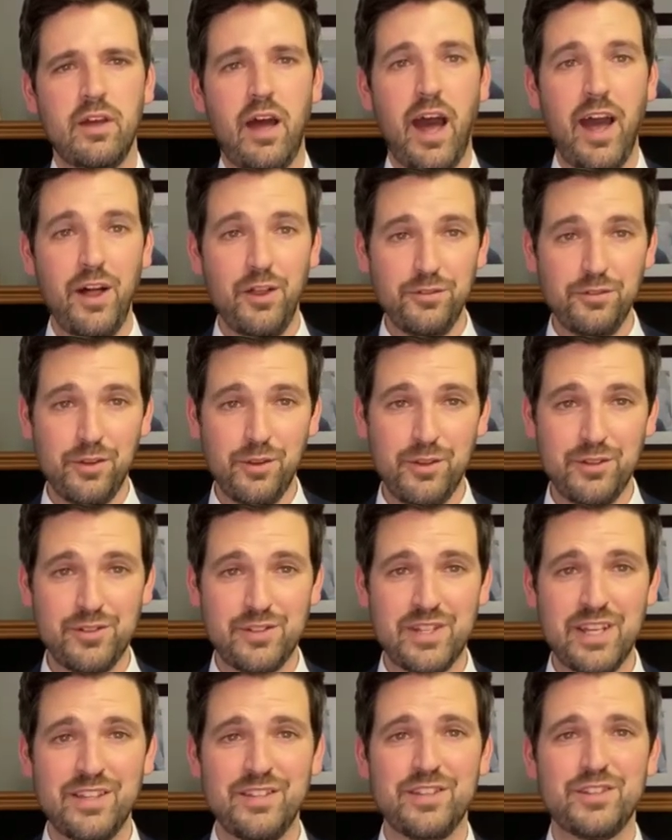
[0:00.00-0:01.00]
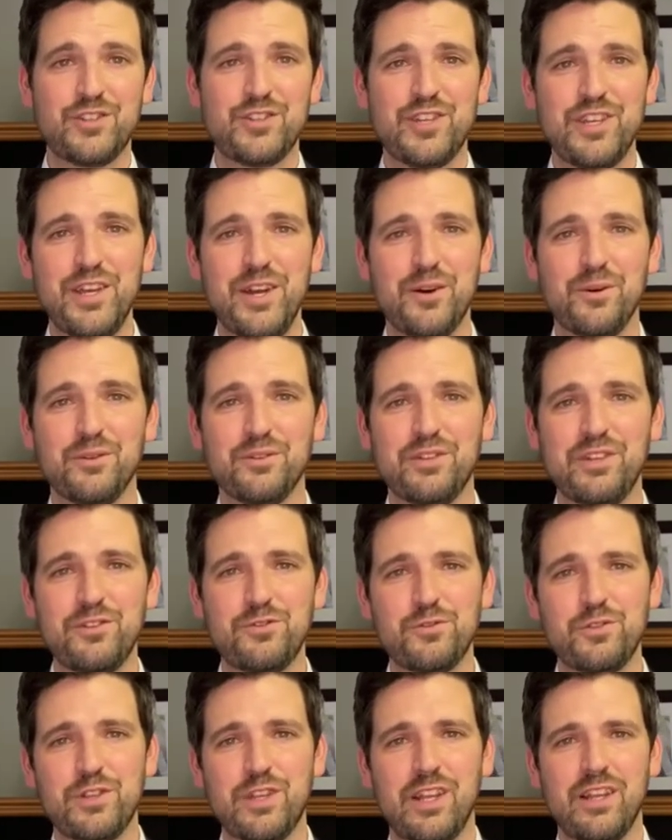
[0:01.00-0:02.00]
I also understand that CHEO is
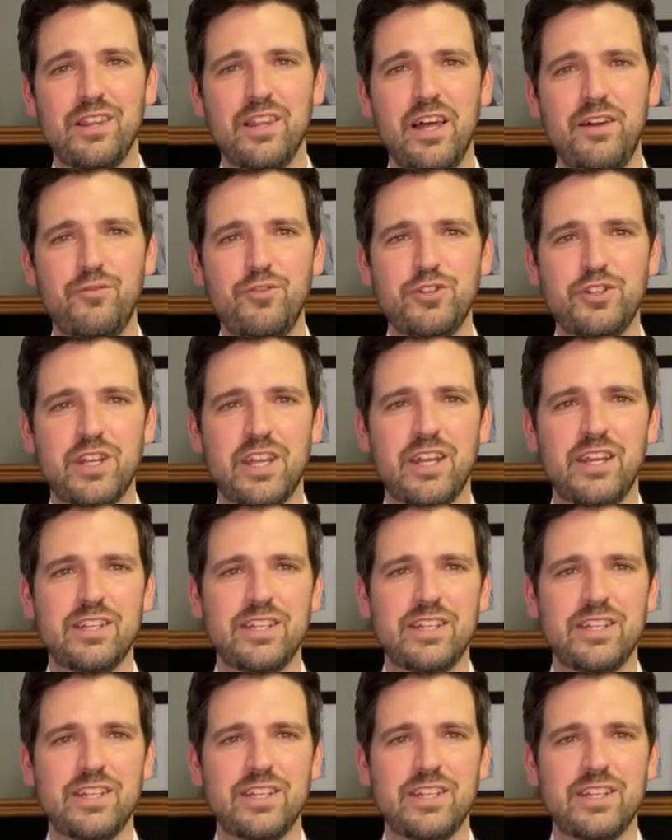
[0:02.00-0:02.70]
interested in leveraging and